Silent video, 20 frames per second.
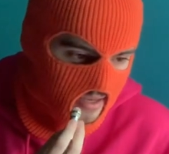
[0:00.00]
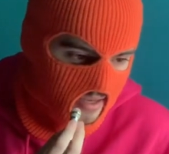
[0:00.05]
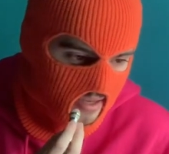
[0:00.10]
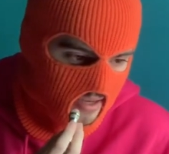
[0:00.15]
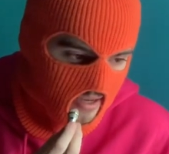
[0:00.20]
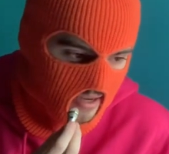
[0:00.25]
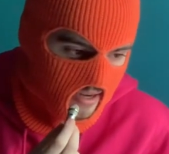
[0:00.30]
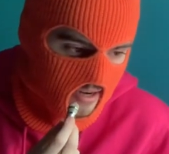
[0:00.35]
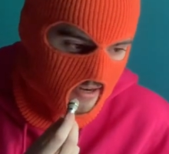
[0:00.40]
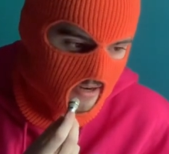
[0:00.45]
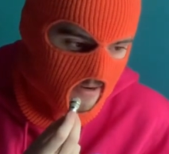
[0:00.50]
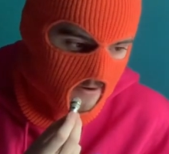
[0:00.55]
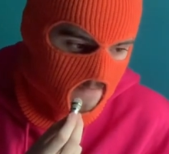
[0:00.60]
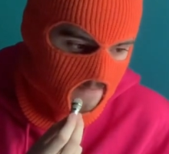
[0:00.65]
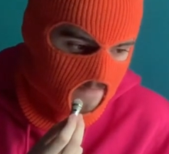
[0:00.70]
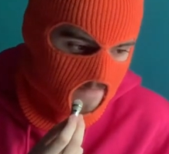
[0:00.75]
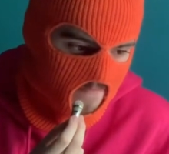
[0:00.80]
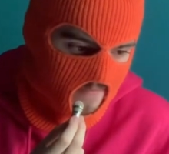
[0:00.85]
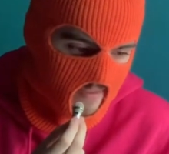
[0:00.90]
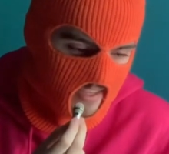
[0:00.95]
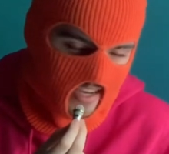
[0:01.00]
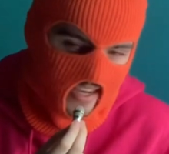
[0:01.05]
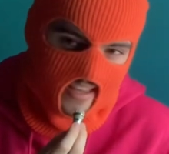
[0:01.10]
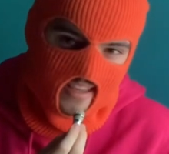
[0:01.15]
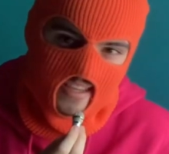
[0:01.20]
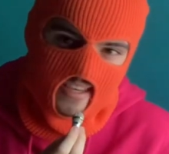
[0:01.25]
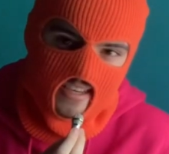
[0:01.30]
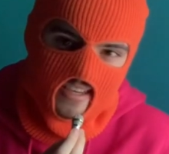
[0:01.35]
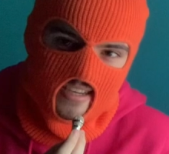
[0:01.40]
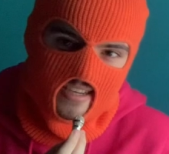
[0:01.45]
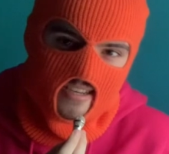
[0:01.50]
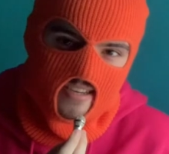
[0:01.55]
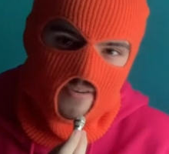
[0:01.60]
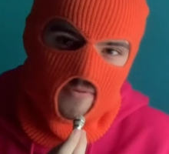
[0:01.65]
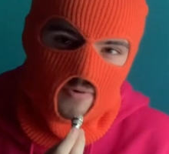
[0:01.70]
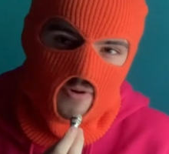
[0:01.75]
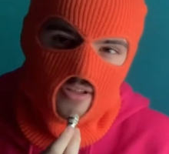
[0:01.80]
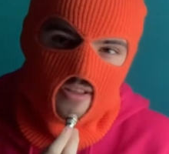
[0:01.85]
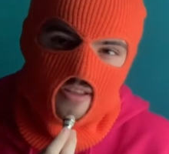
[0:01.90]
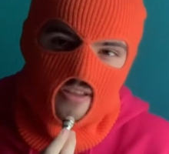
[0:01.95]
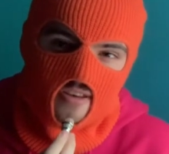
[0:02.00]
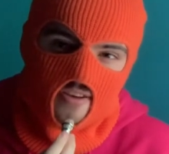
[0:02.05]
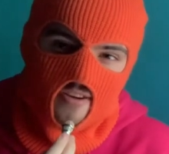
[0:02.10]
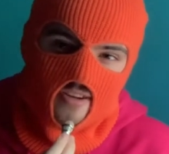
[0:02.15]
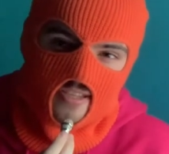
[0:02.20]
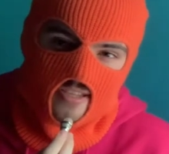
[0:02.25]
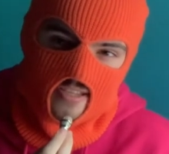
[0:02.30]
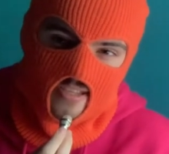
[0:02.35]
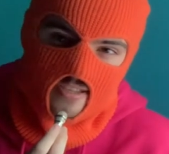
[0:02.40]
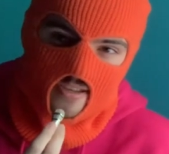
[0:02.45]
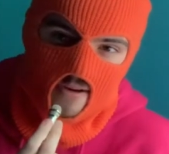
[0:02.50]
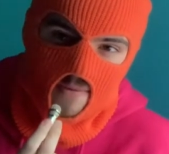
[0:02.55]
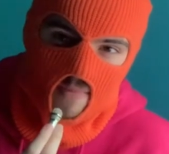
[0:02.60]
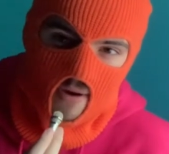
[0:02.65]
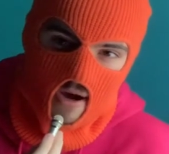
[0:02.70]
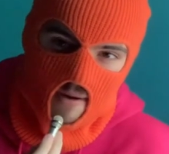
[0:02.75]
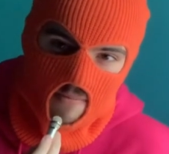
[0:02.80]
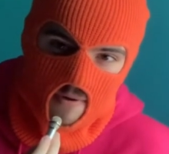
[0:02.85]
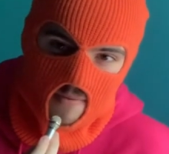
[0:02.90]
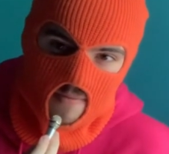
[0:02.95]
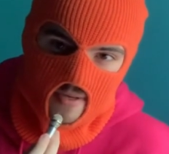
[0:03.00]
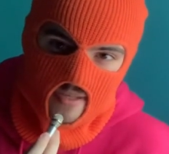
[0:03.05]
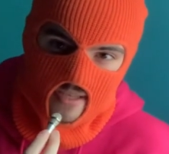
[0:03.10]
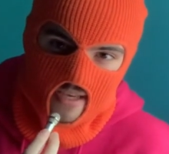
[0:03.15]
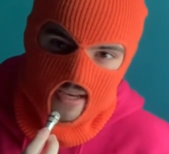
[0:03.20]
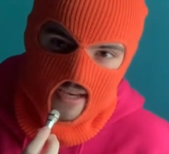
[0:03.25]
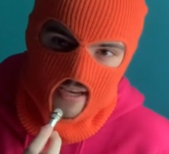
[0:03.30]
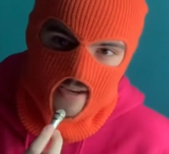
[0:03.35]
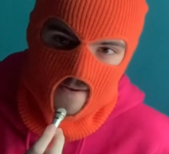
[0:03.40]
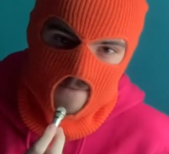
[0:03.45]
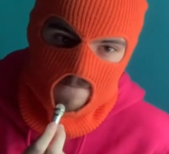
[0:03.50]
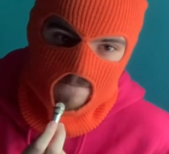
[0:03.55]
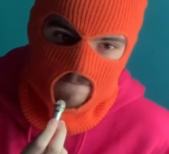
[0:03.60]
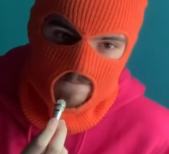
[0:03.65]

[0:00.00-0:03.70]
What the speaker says: I think one of the lyrics that's gonna pop up is like,